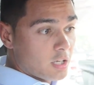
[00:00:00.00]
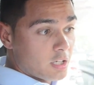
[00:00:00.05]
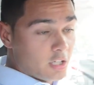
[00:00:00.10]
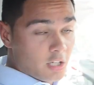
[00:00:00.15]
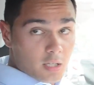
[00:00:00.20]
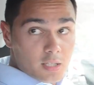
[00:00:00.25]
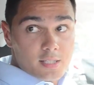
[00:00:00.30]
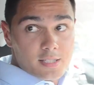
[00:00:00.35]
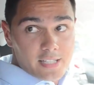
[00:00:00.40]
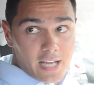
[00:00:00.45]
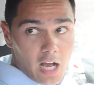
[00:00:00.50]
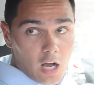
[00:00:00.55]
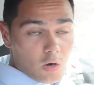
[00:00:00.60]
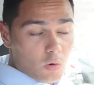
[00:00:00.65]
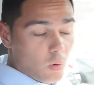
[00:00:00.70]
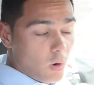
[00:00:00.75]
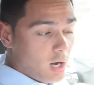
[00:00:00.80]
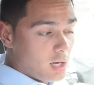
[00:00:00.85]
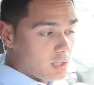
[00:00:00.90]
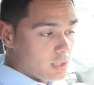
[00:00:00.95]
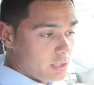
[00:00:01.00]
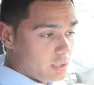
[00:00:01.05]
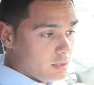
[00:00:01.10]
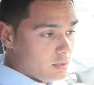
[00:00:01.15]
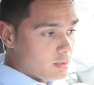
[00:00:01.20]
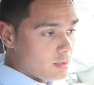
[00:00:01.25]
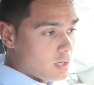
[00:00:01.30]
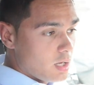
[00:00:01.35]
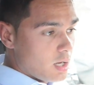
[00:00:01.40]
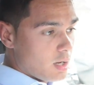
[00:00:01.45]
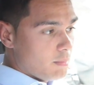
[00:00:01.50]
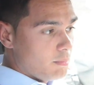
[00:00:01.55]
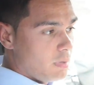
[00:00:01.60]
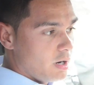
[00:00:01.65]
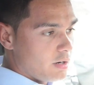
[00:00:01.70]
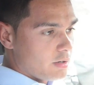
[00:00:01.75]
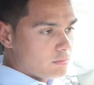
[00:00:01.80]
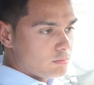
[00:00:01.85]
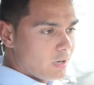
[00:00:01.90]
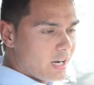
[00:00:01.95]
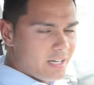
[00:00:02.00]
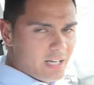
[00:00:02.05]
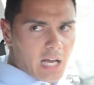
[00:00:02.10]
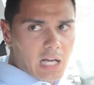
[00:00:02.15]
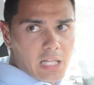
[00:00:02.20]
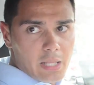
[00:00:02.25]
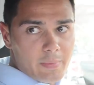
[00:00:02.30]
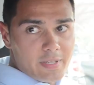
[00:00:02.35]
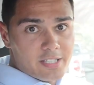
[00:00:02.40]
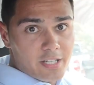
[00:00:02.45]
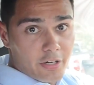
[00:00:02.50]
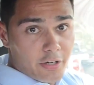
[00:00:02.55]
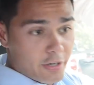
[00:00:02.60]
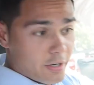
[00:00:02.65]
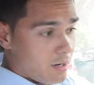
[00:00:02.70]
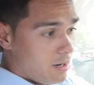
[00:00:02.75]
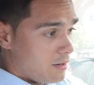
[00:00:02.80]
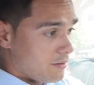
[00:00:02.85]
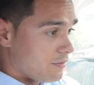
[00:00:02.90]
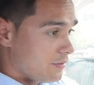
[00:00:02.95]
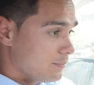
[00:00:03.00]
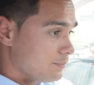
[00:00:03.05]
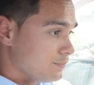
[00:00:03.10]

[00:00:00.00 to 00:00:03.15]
Good sound quality, but right now let me turn it off.